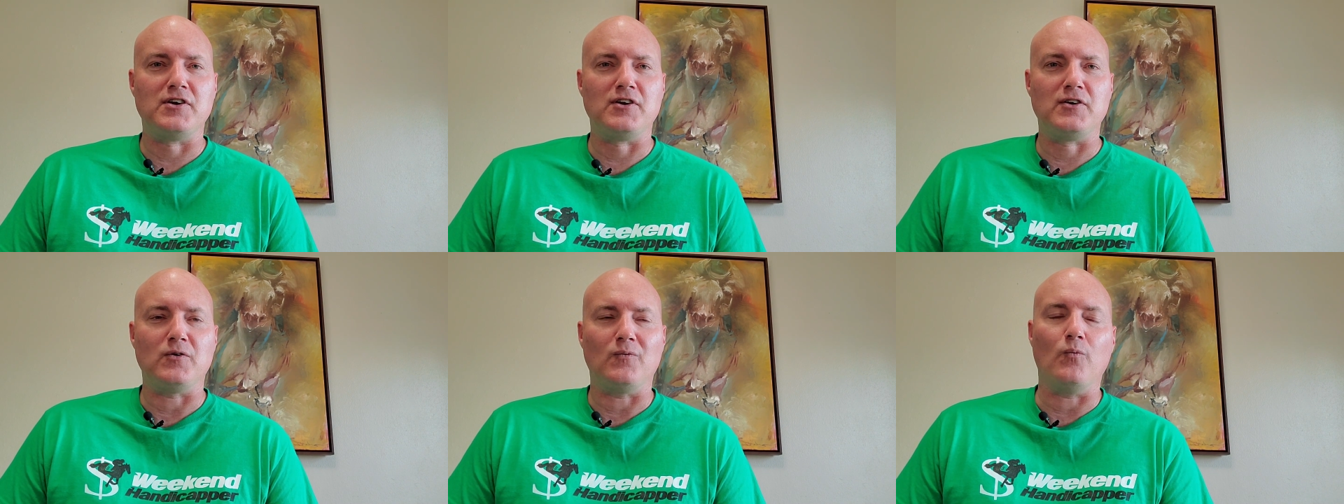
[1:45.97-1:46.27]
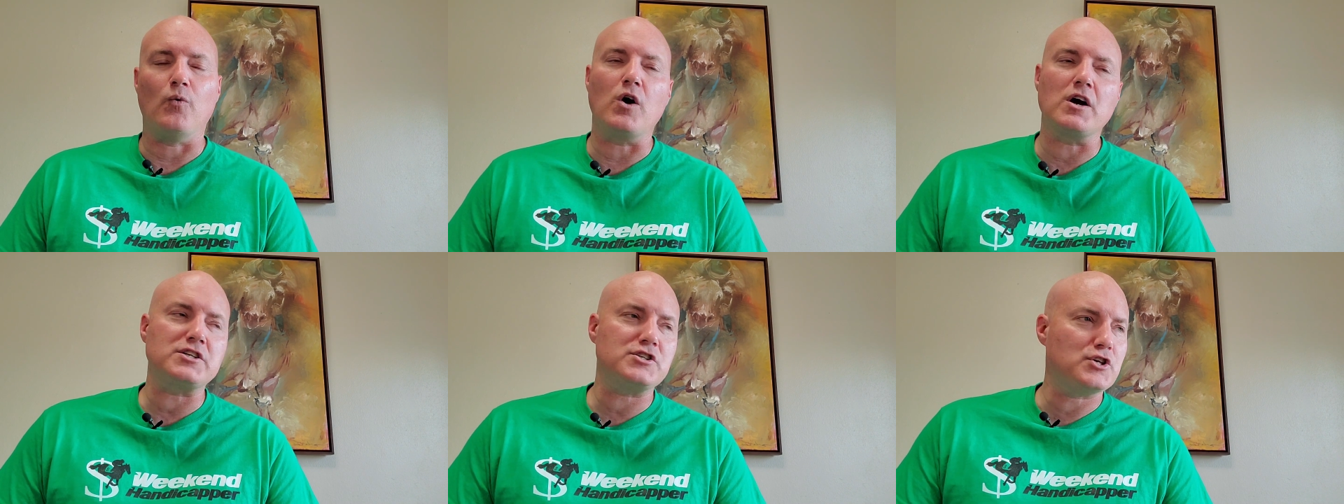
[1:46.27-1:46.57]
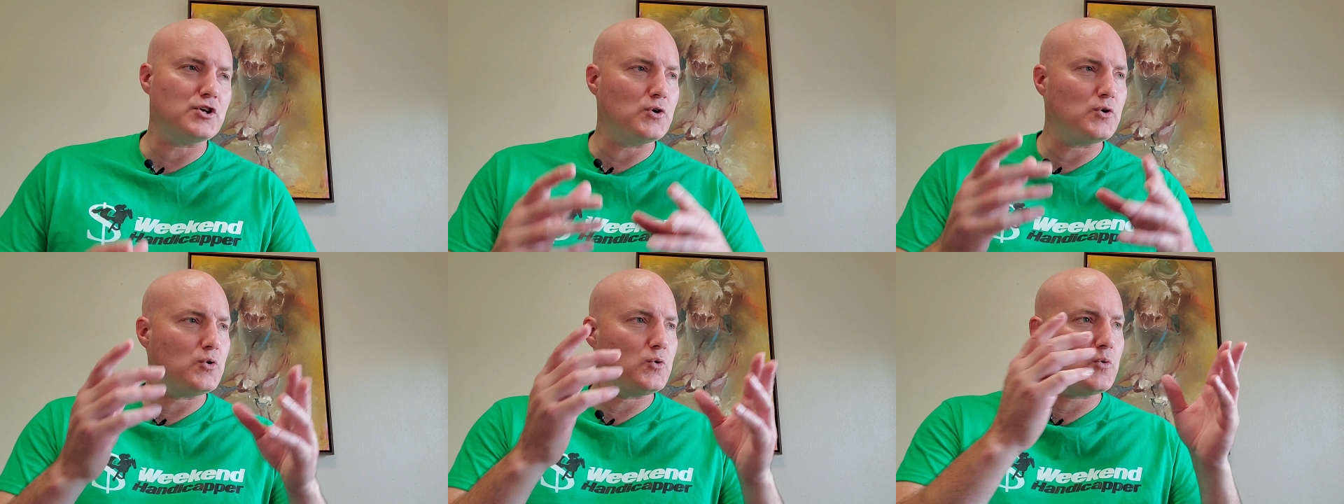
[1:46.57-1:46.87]
What
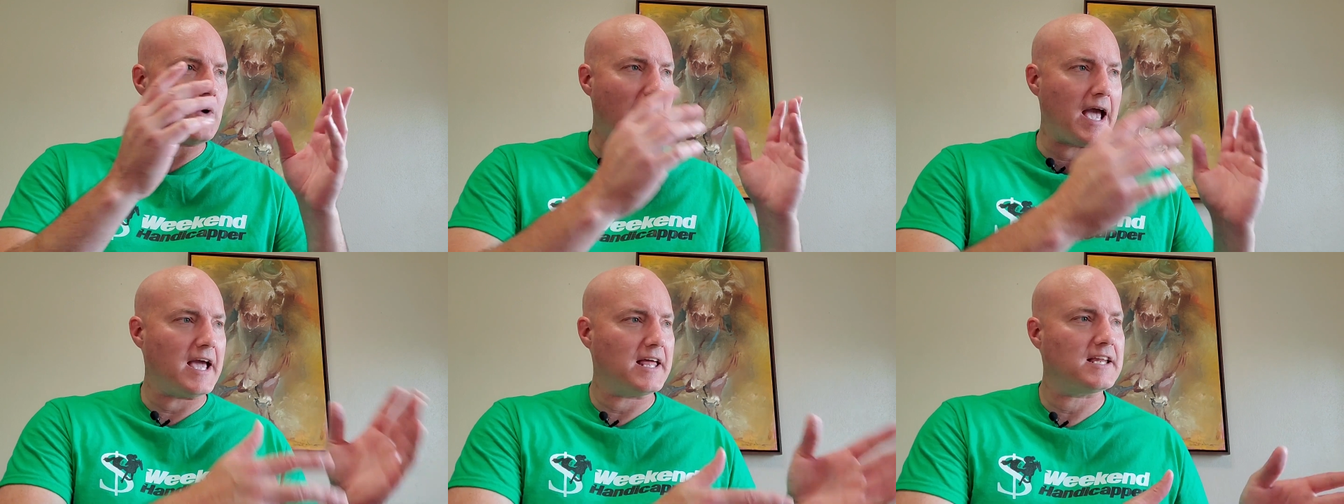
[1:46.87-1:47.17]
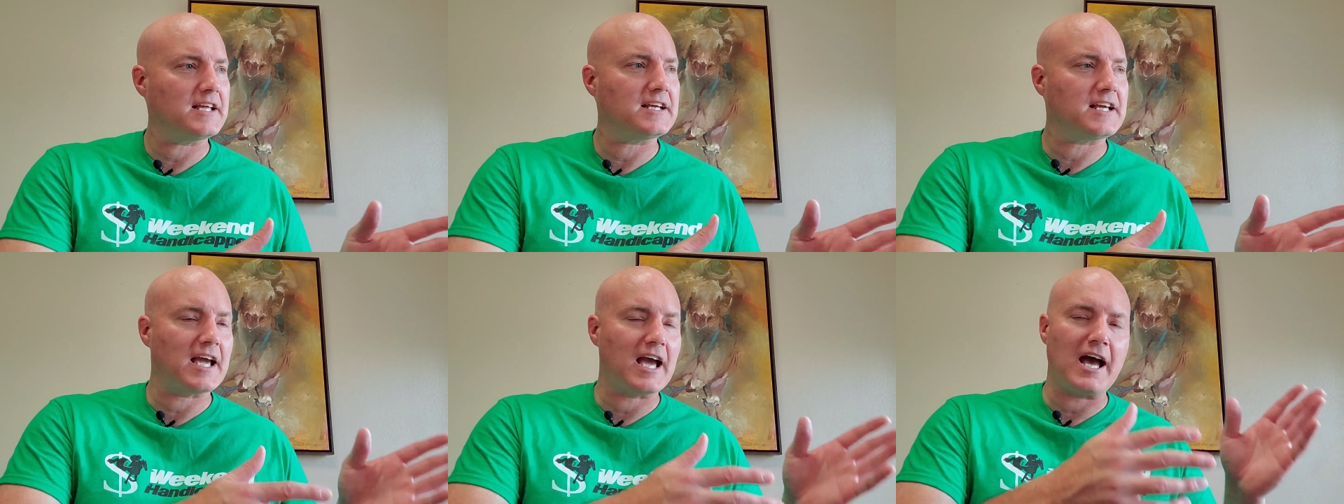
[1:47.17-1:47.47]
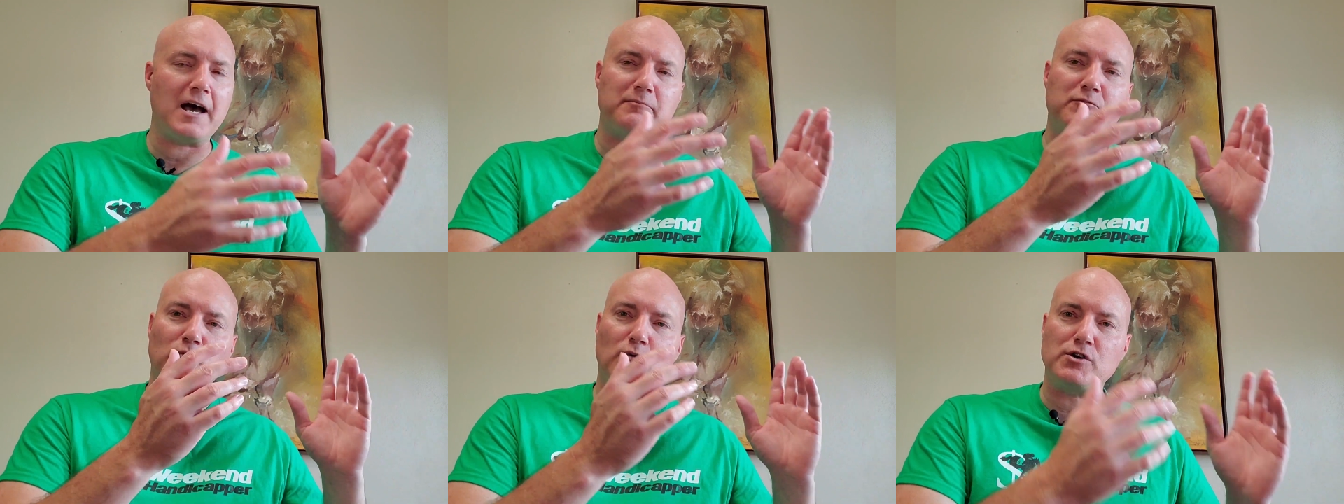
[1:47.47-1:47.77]
you
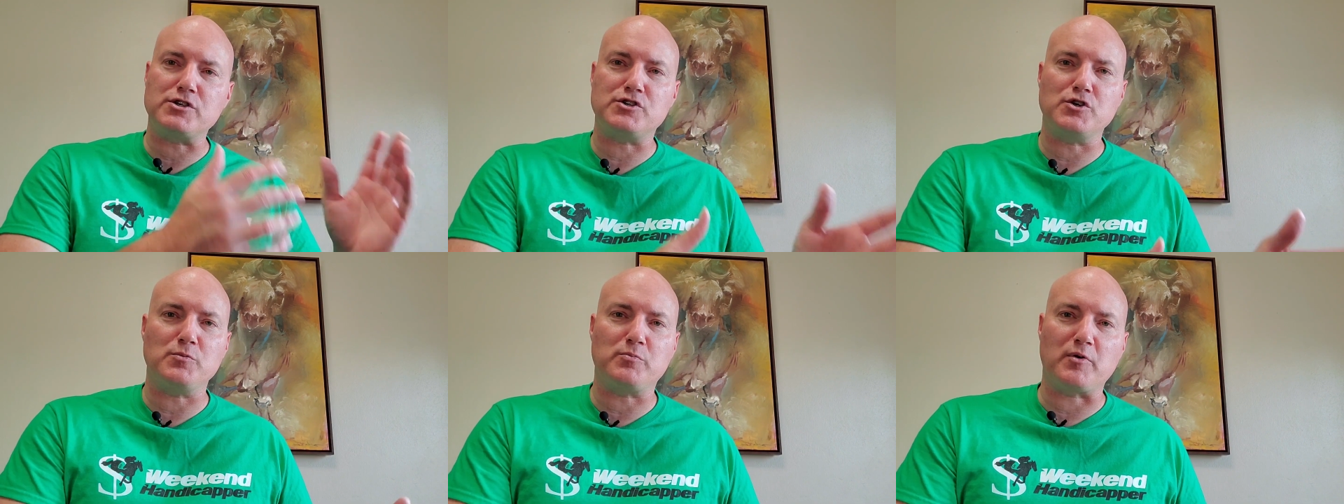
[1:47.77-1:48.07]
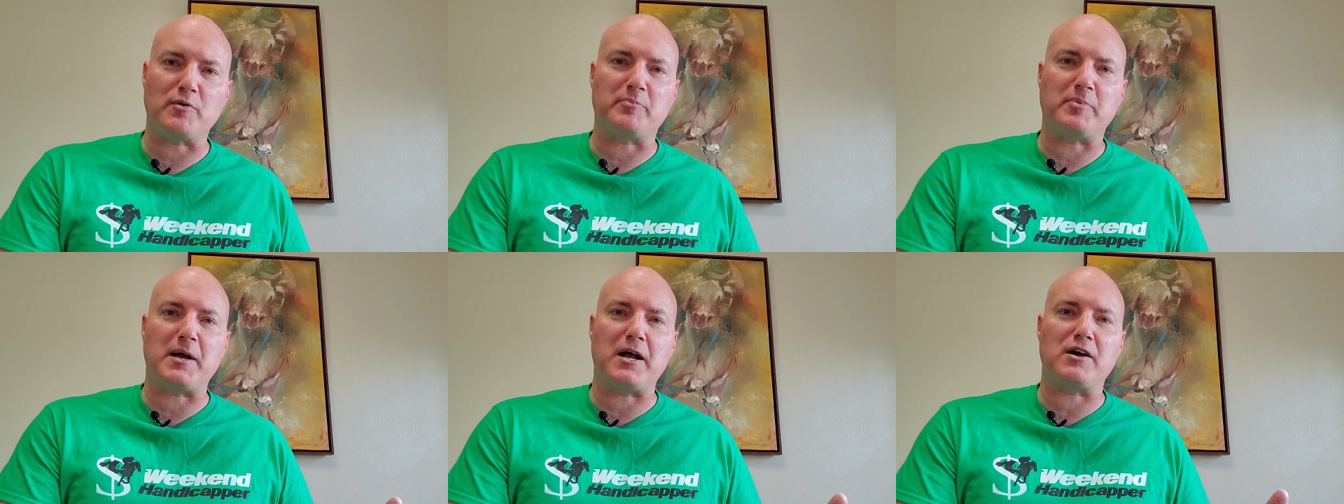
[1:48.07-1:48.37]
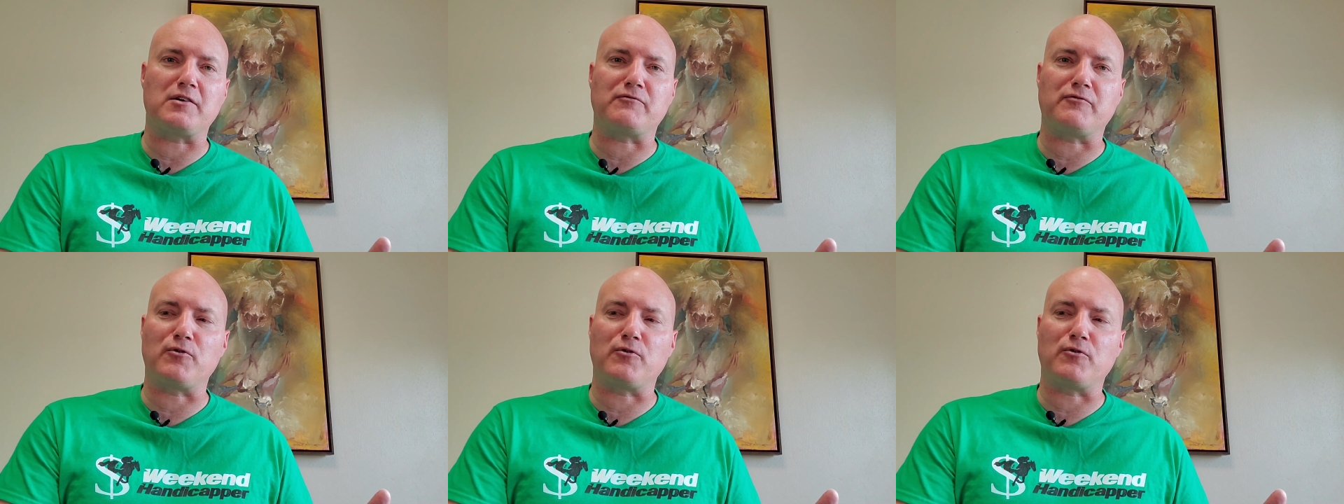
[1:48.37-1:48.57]
handicapped, what you prepared